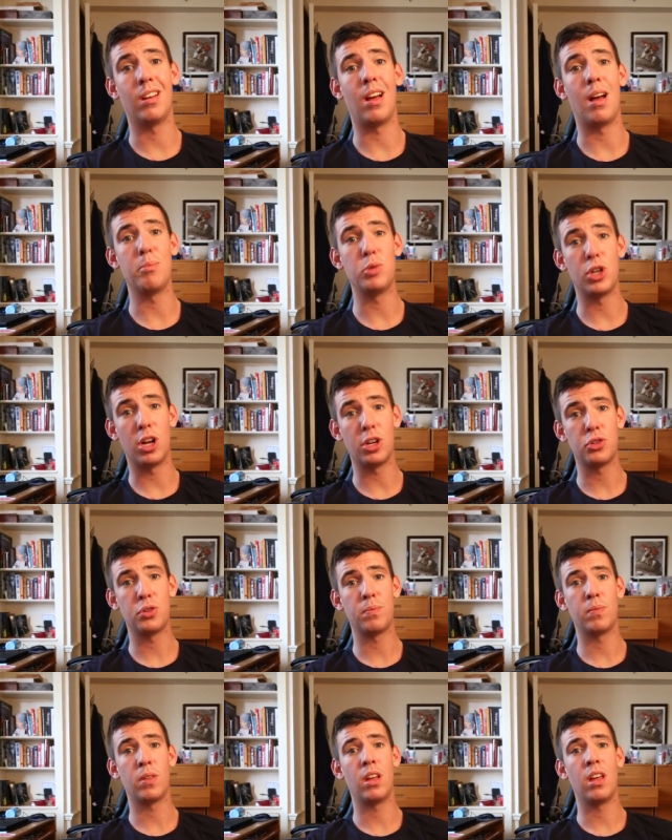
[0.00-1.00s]
I'm Josh
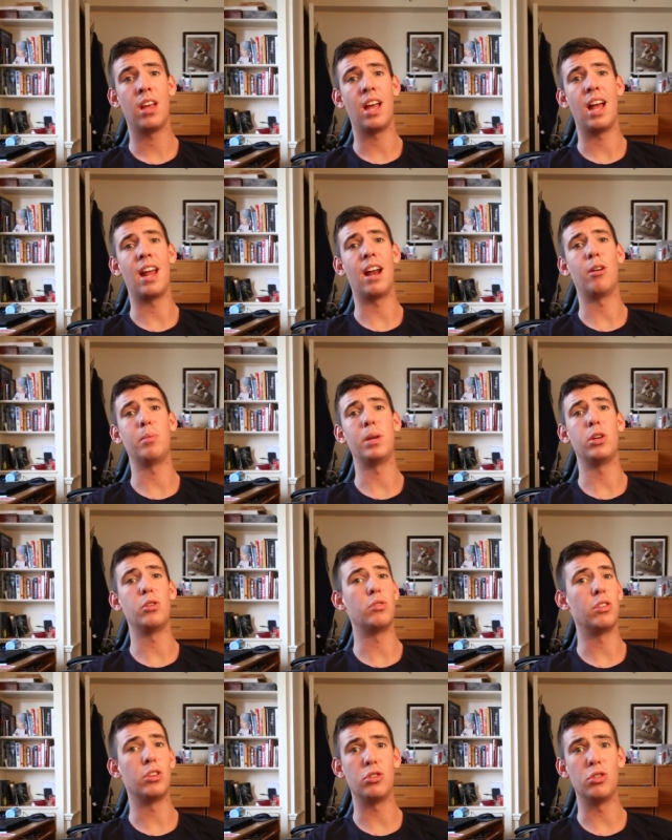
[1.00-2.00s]
and I'll be
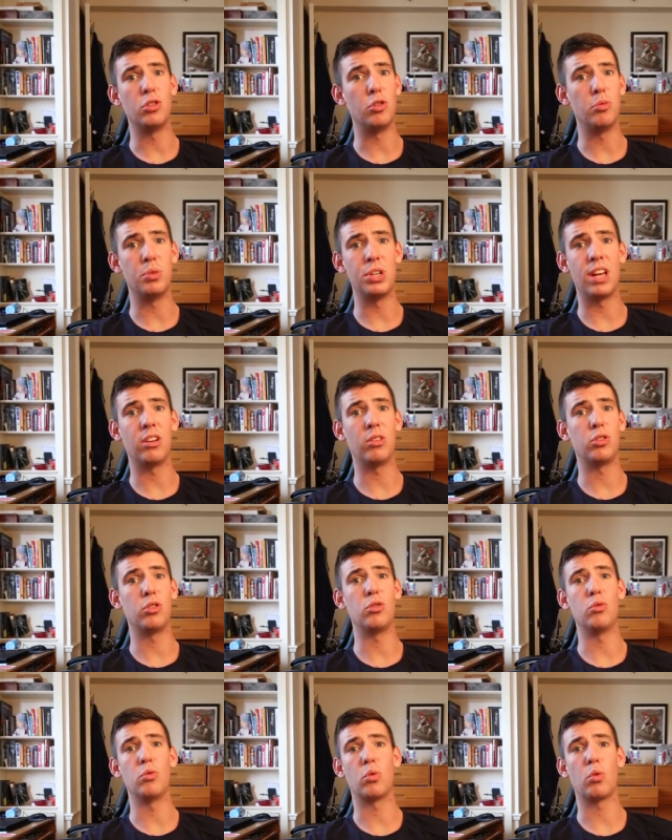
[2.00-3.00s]
using this YouTube channel
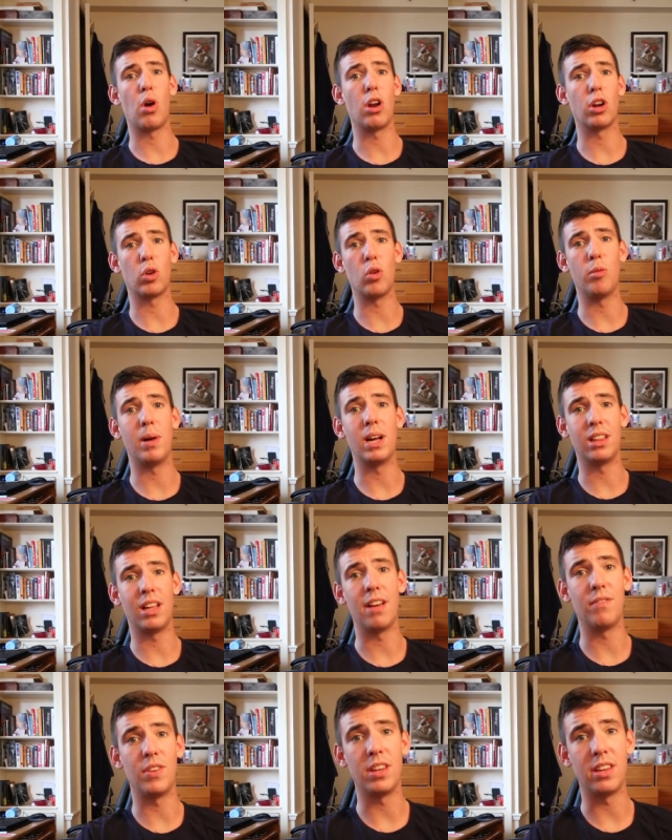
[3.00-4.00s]
to chronicle my
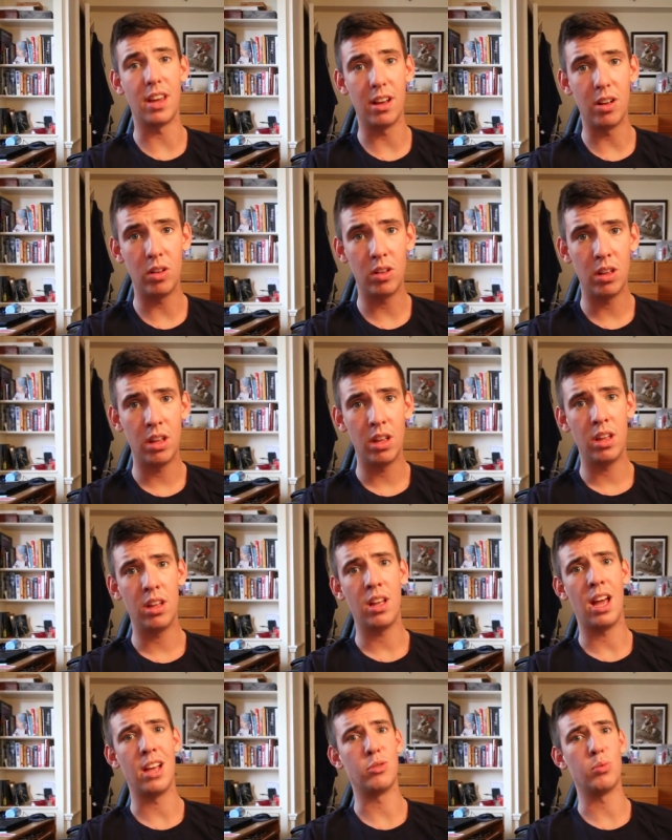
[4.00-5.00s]
life at Yale,
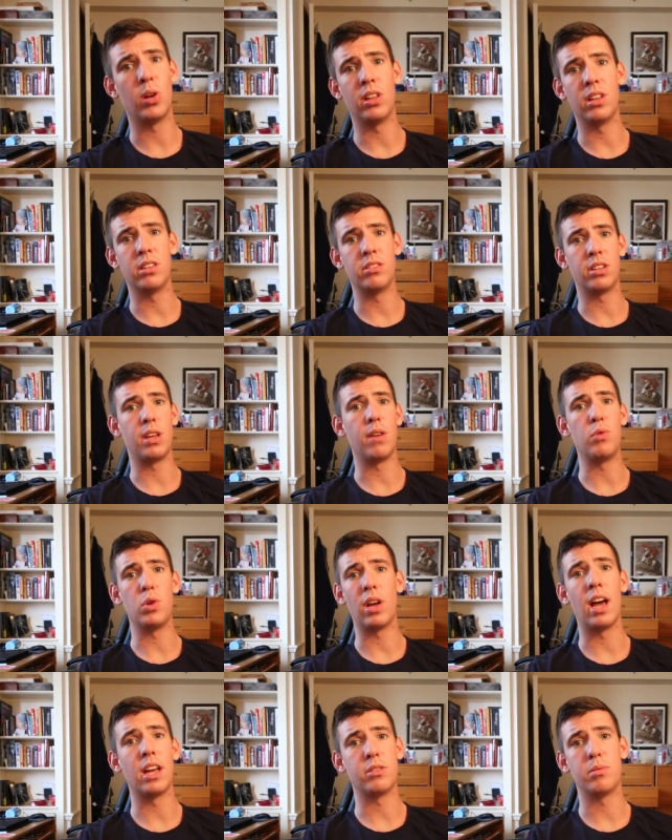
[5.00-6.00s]
as well as give
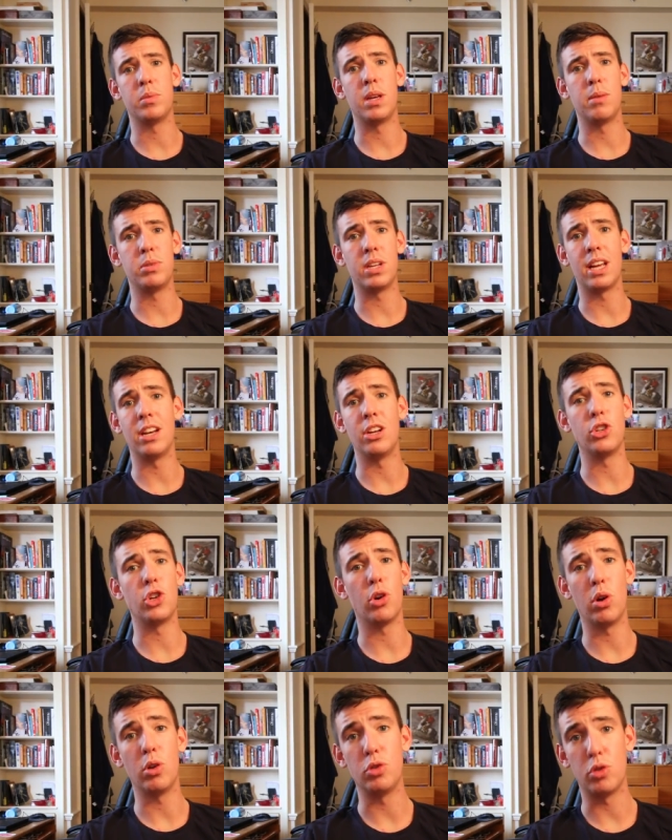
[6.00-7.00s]
you guys some tips to get into
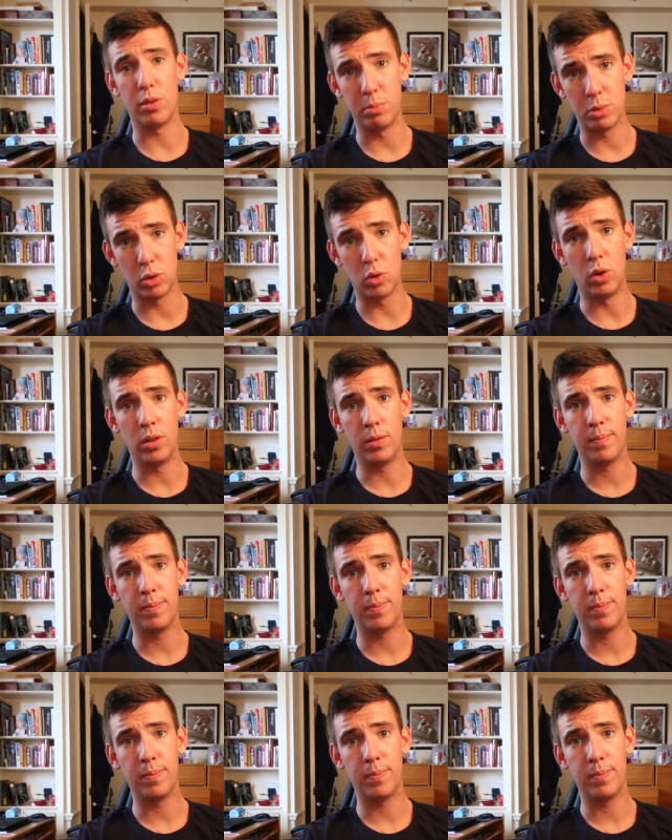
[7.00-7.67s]
your own dream school.